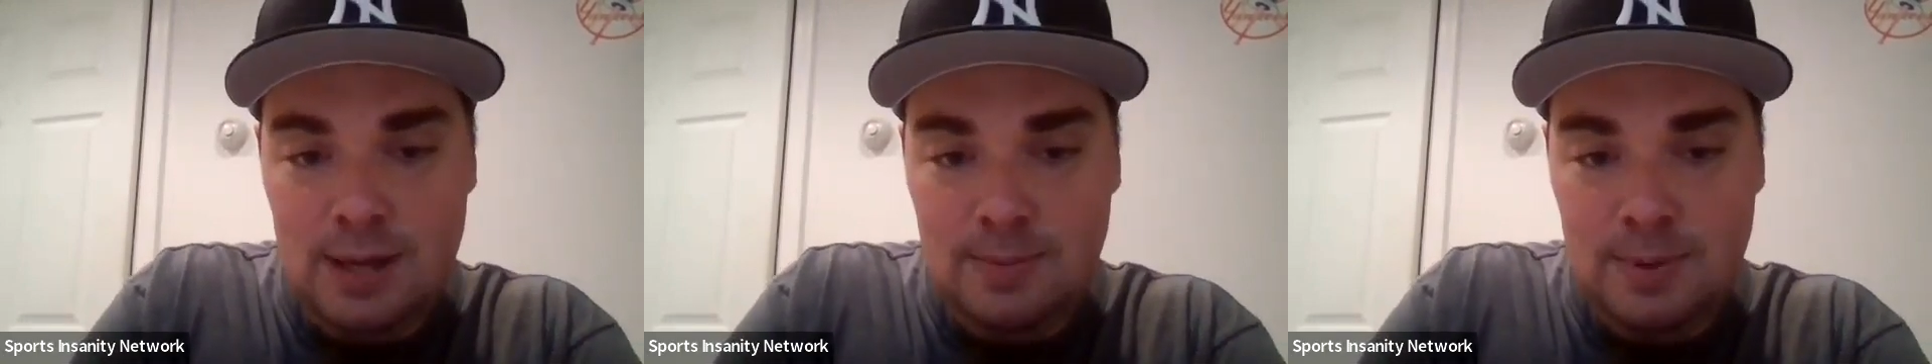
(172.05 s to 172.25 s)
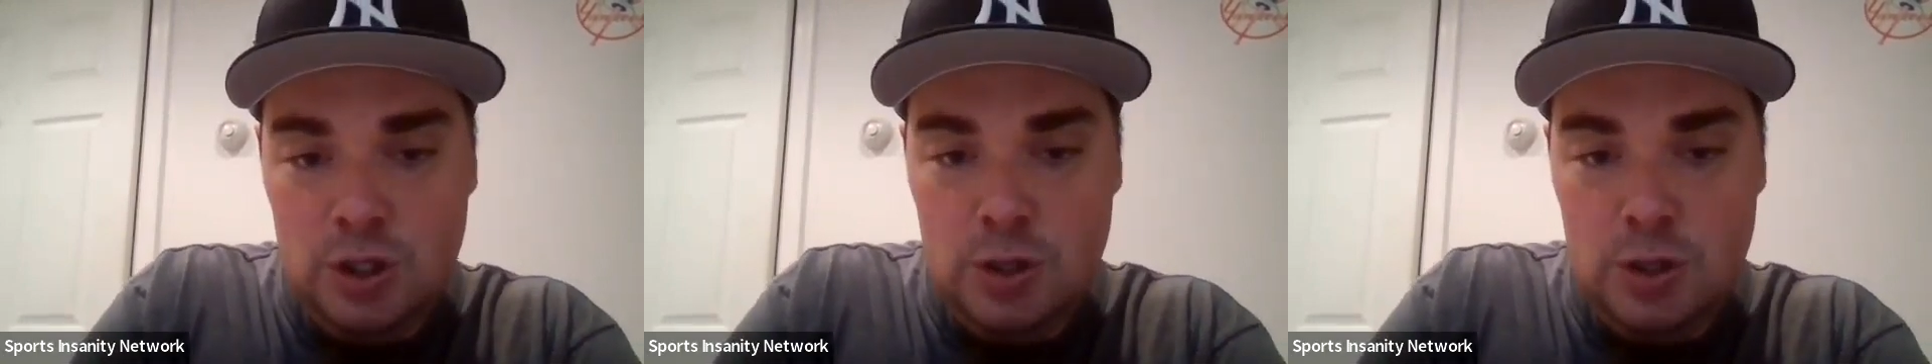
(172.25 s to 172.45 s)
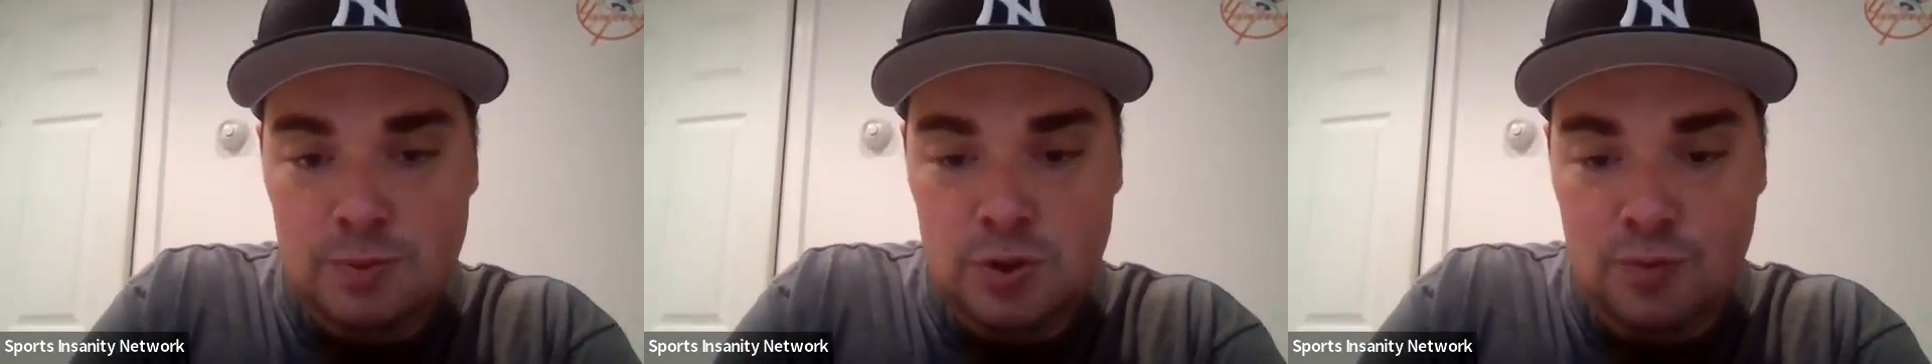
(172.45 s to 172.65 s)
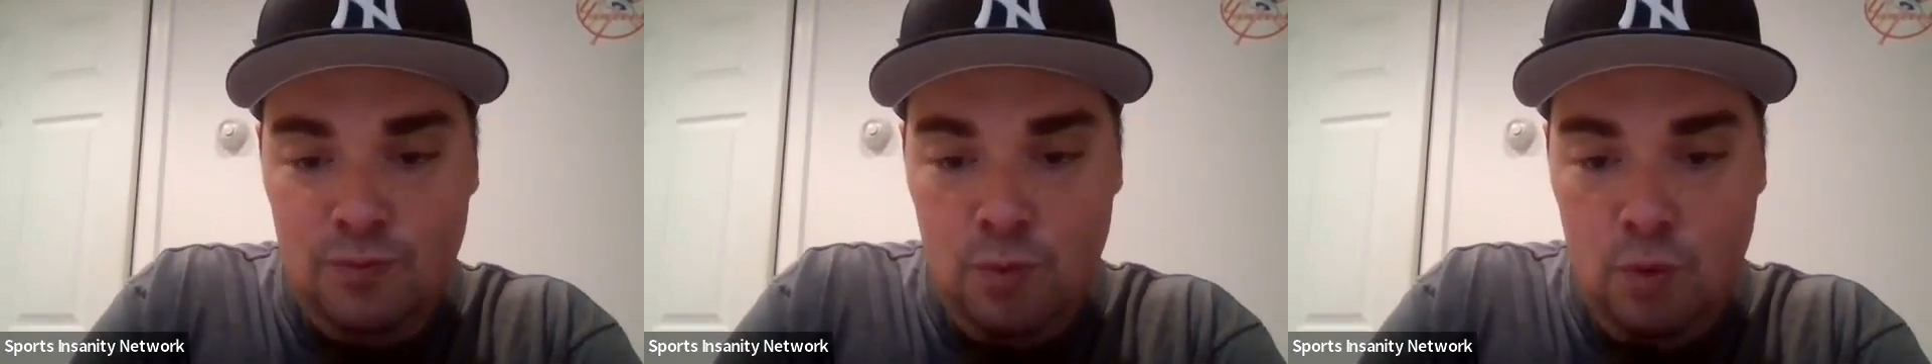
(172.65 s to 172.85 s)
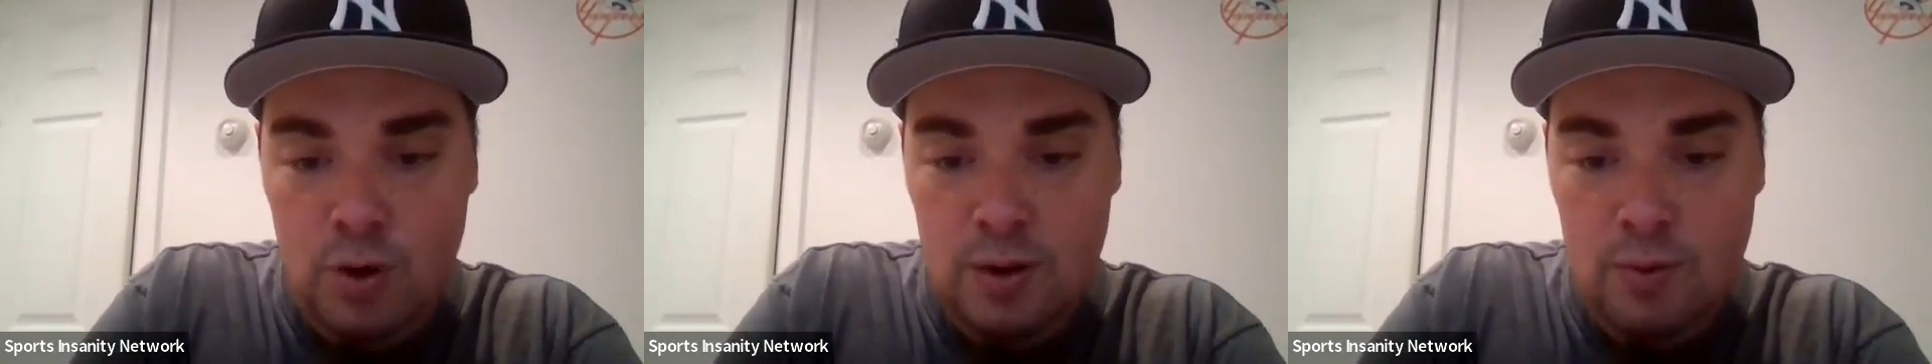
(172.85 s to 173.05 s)
championships
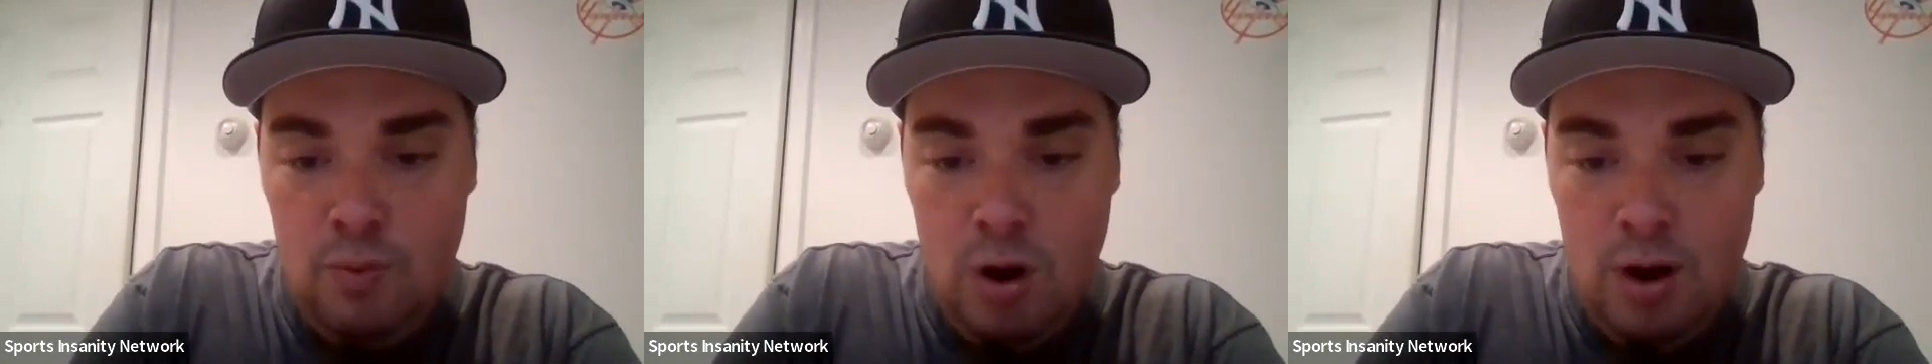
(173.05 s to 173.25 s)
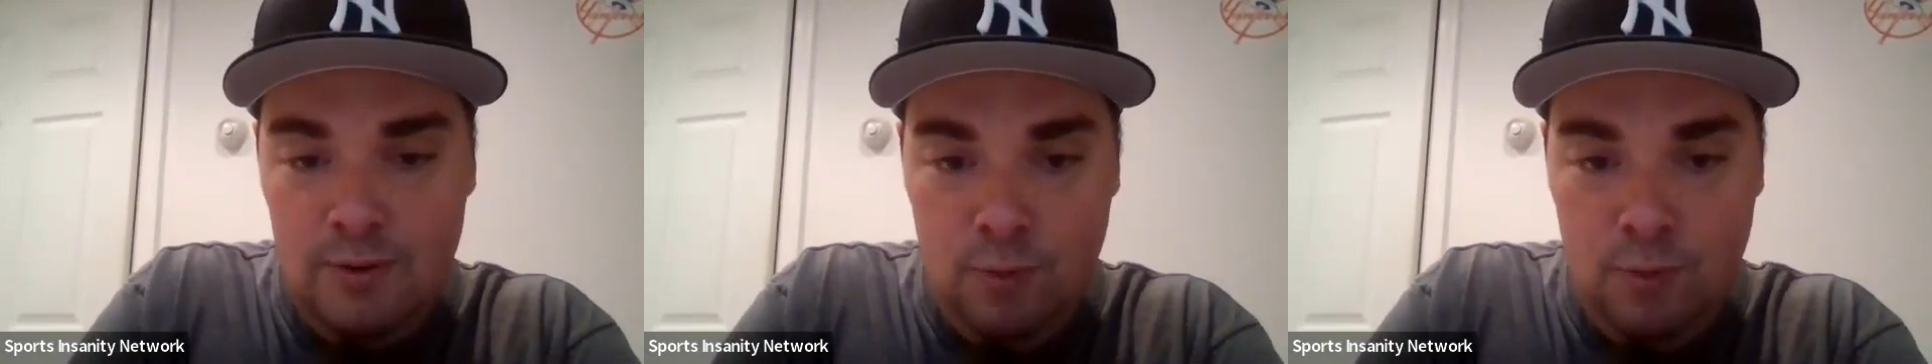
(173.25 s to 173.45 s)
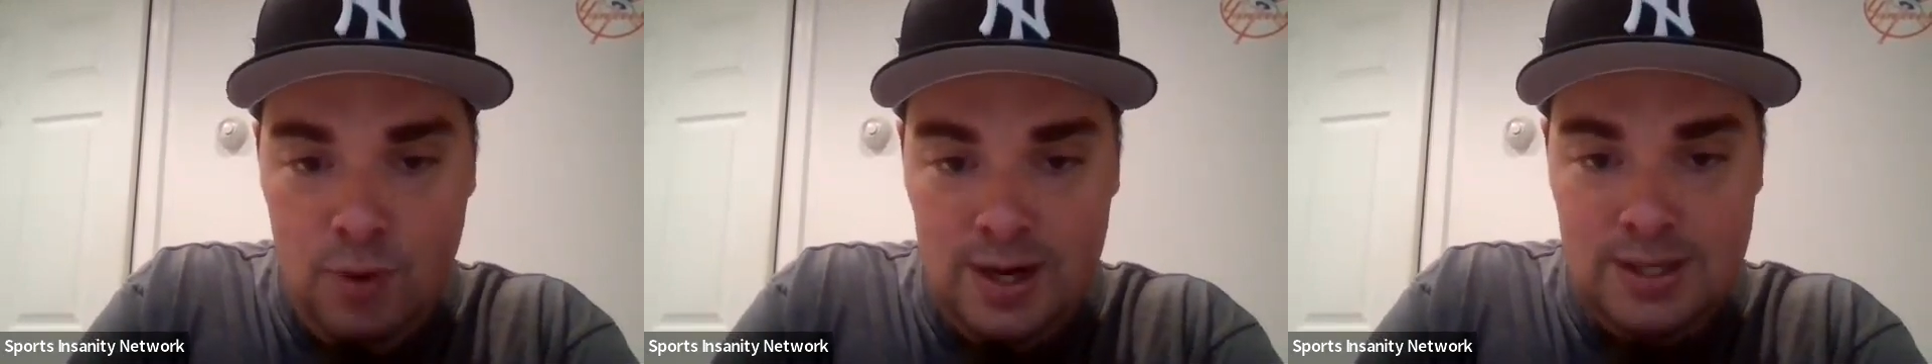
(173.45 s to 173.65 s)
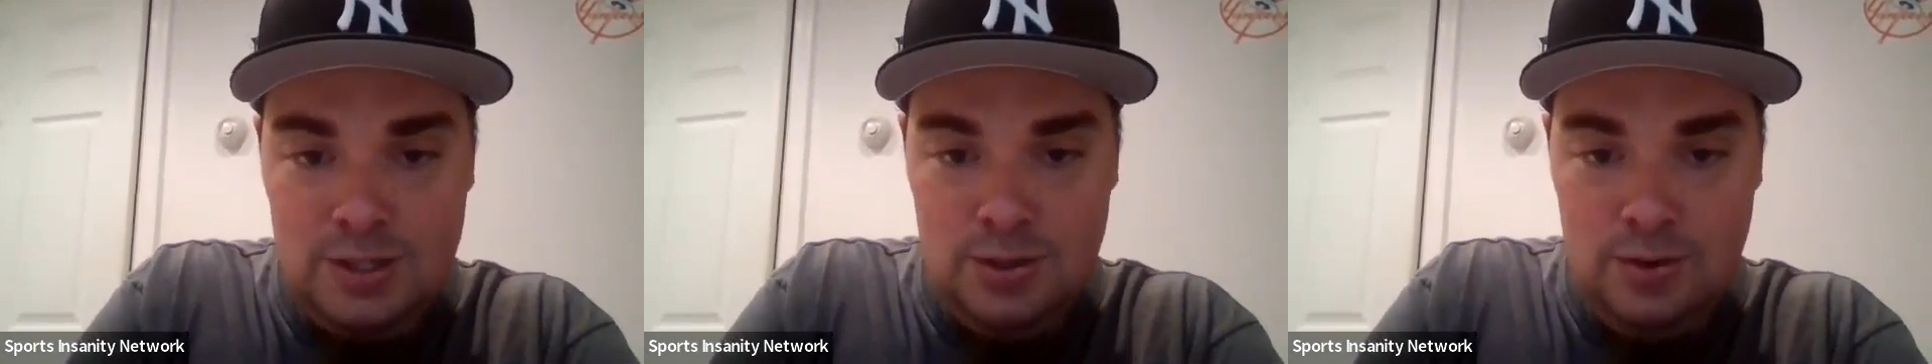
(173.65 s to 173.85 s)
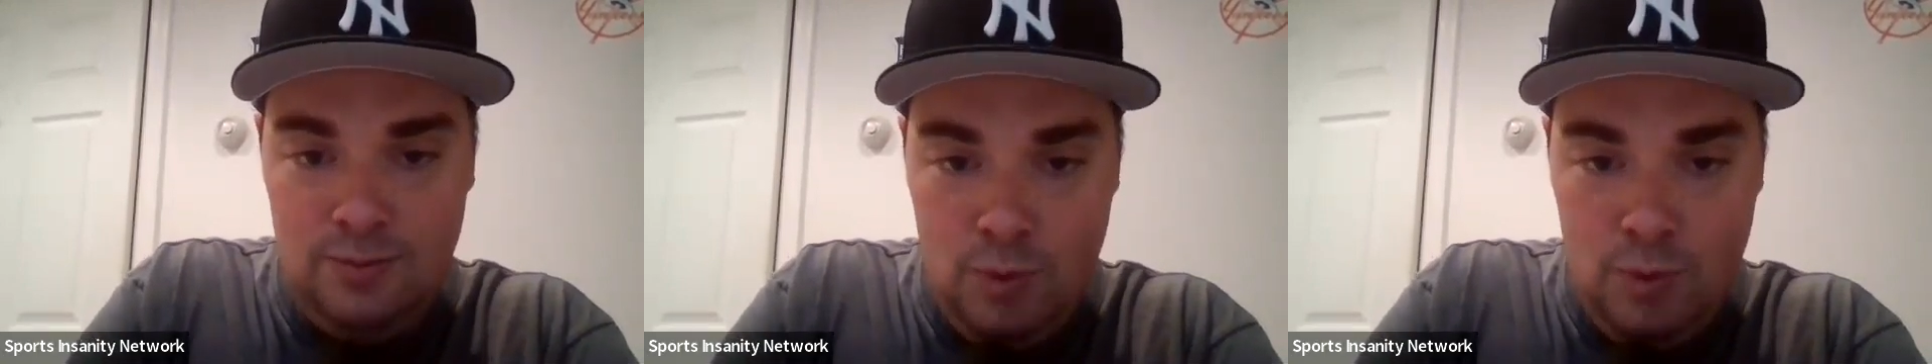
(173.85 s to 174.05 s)
in 41, 42,